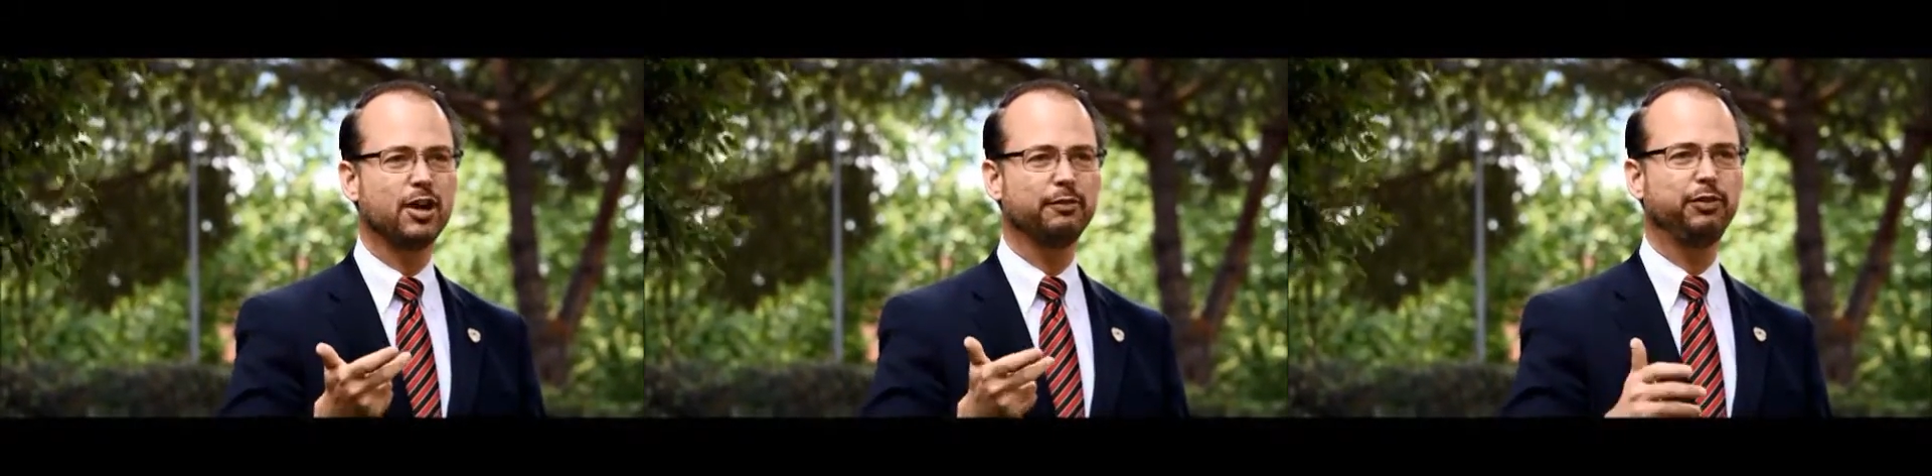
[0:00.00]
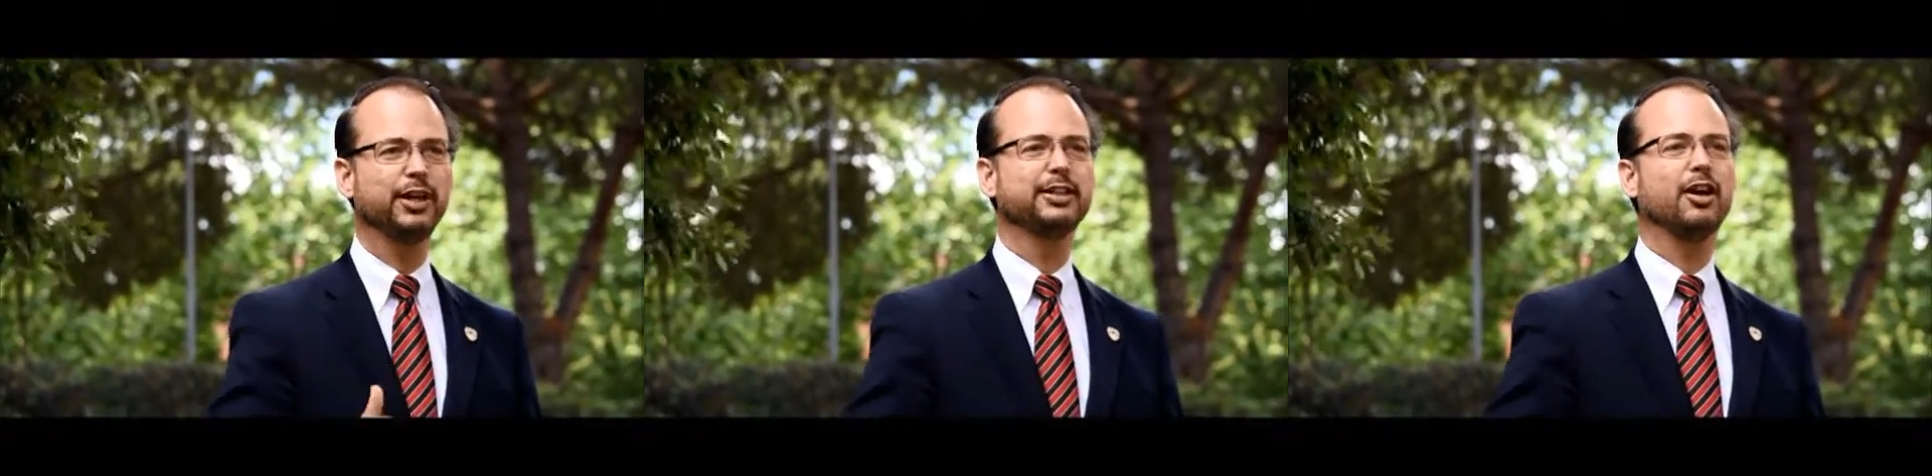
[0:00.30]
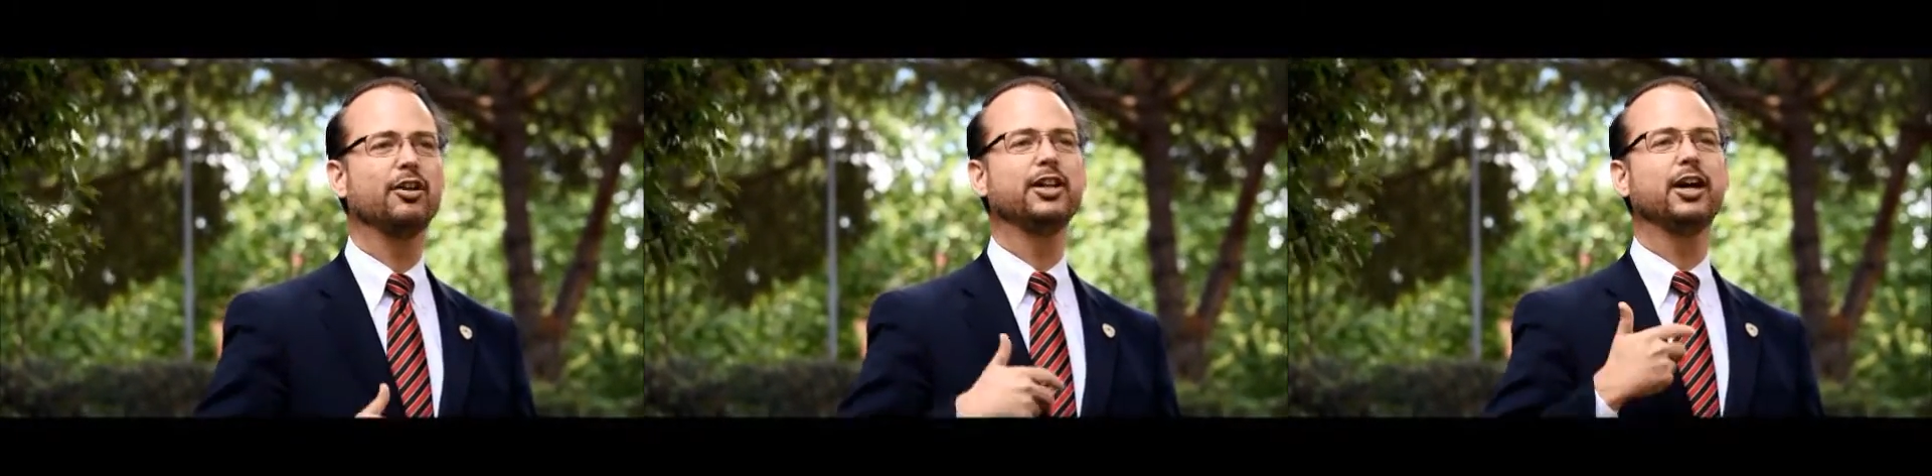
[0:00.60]
conflict,
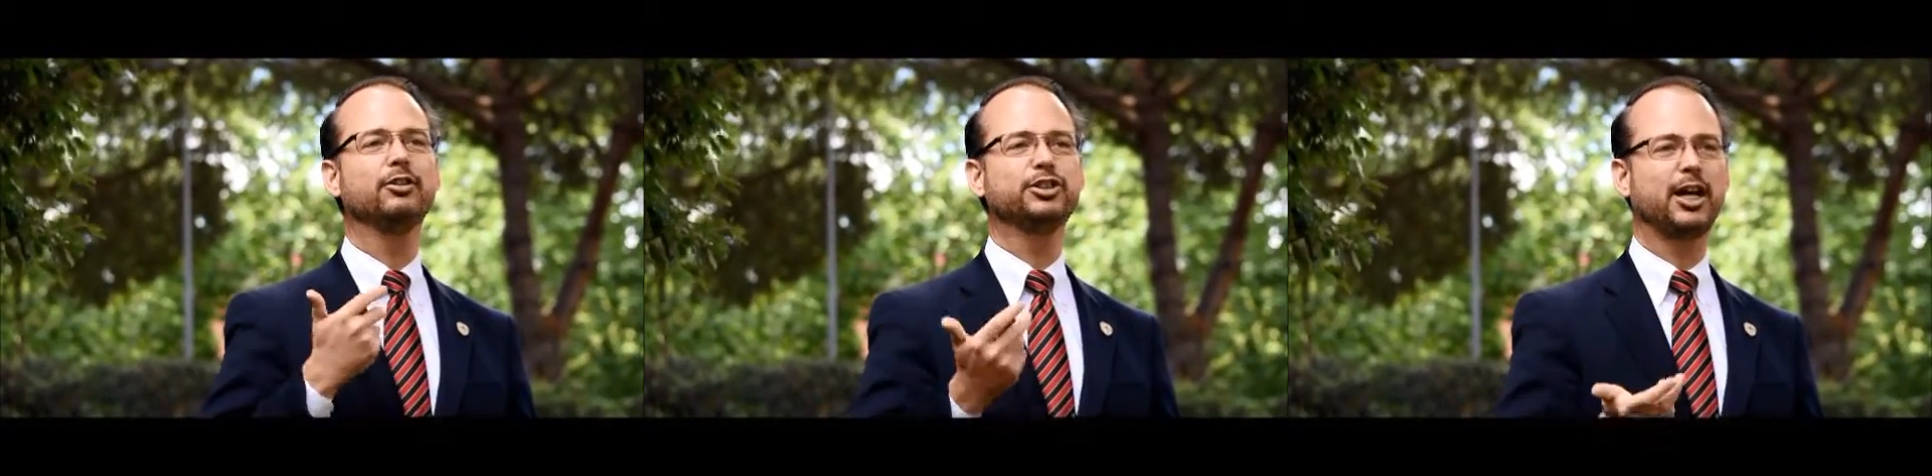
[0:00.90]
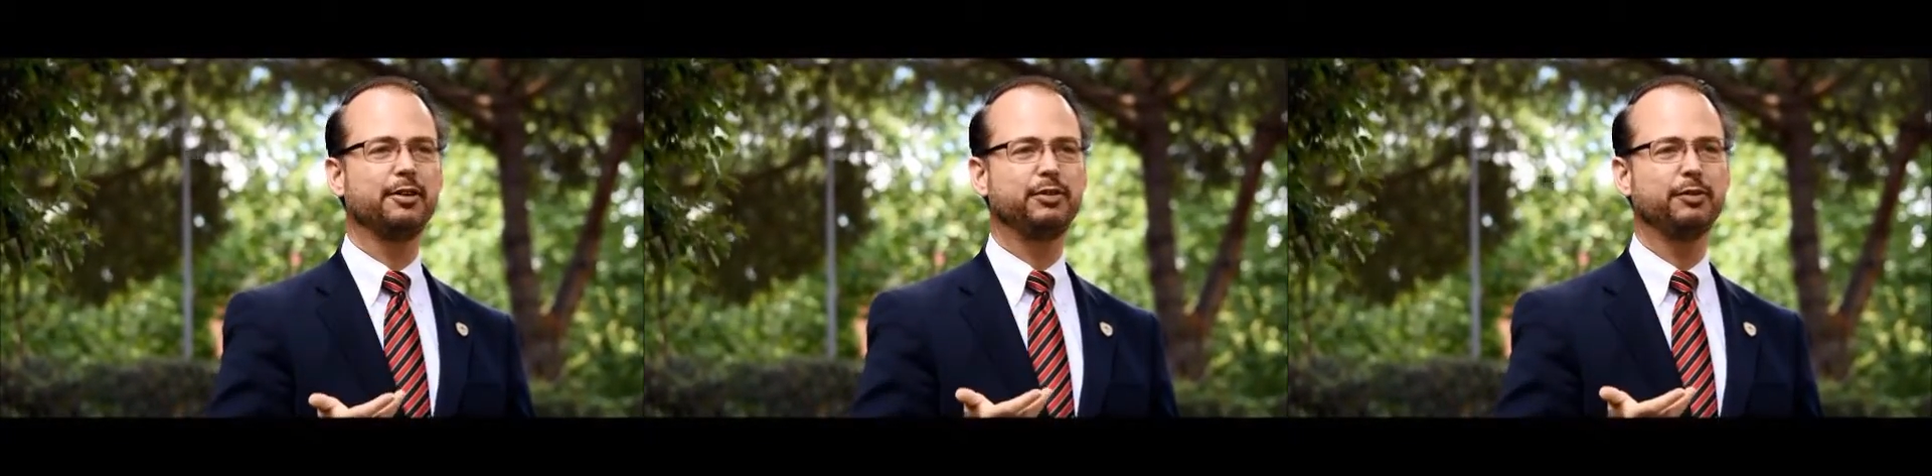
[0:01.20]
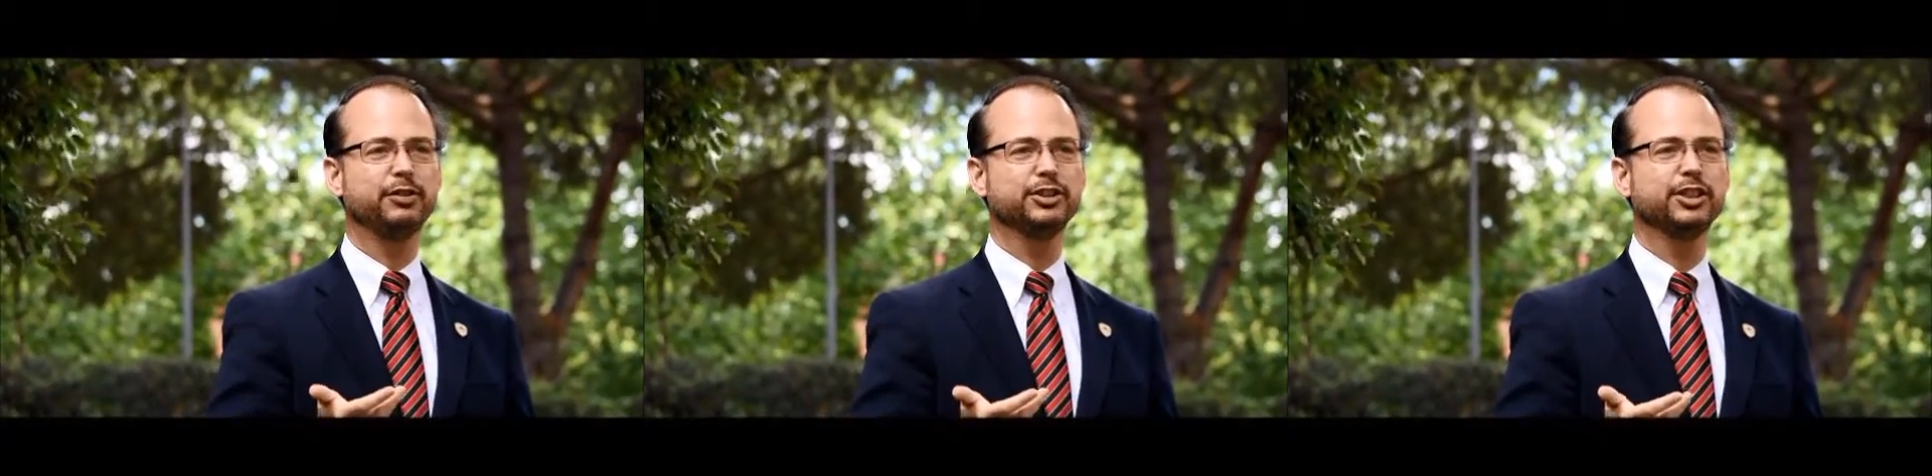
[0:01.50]
on the other side of
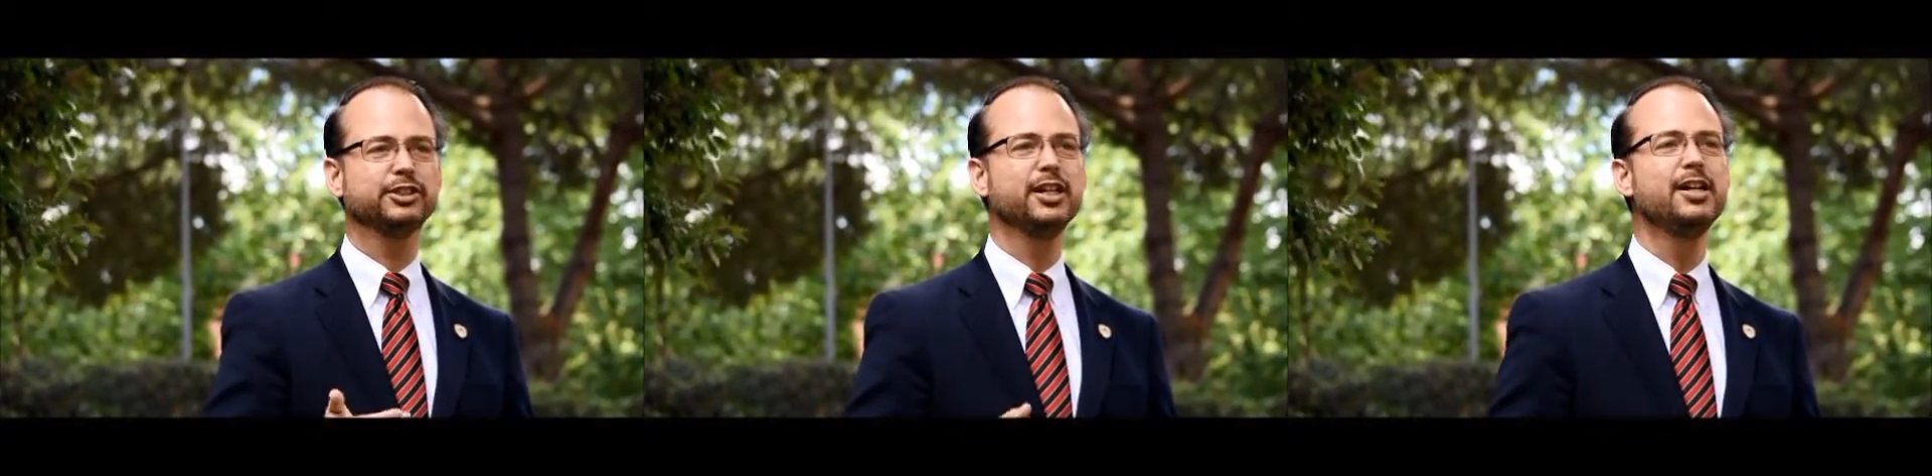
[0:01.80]
differences,